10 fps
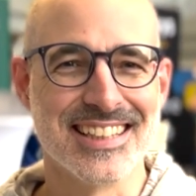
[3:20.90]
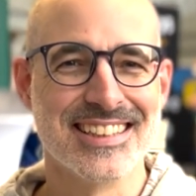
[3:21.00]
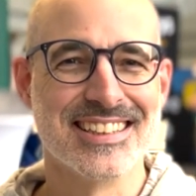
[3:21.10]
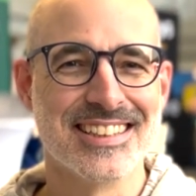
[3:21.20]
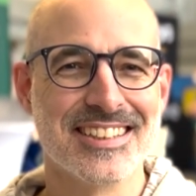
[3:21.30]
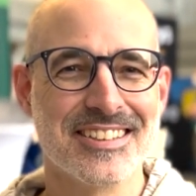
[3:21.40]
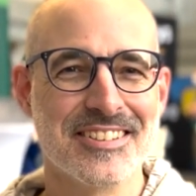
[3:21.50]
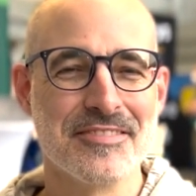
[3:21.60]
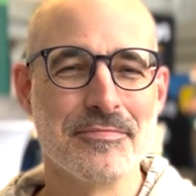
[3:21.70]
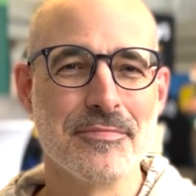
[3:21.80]
Yep. Thank
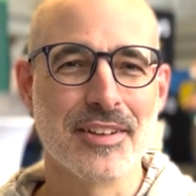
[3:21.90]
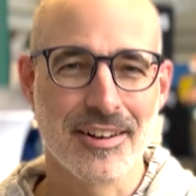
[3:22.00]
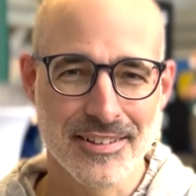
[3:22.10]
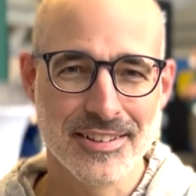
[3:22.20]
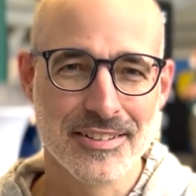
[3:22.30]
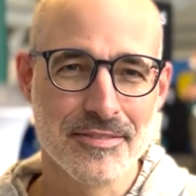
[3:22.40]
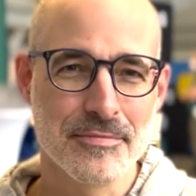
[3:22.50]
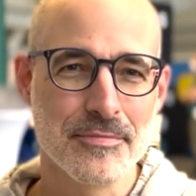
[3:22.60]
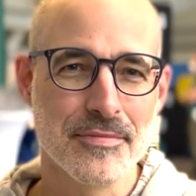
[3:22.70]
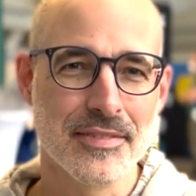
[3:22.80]
you for being on the
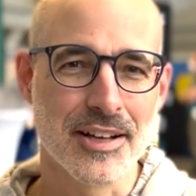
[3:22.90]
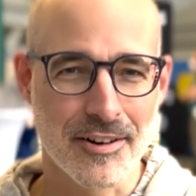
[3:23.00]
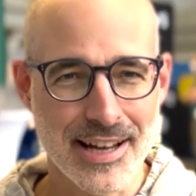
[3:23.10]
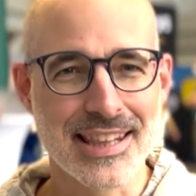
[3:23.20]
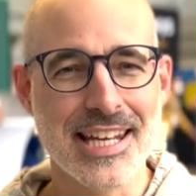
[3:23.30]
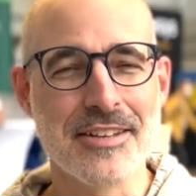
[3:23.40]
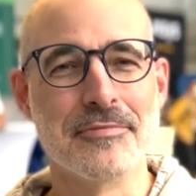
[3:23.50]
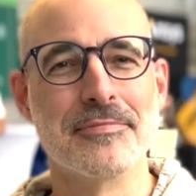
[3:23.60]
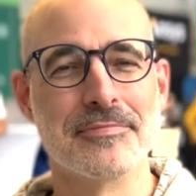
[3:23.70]
show. All right. Thank you.